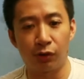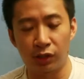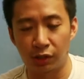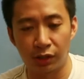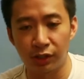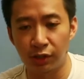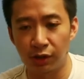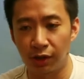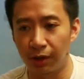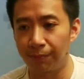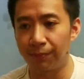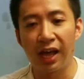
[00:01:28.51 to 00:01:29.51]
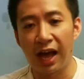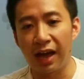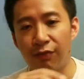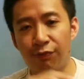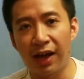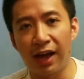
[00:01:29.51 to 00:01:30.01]
gonna clean her up,
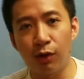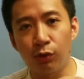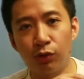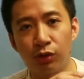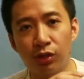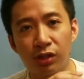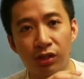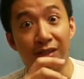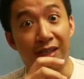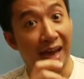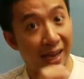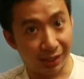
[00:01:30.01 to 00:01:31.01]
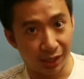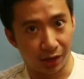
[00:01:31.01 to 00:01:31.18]
I found cat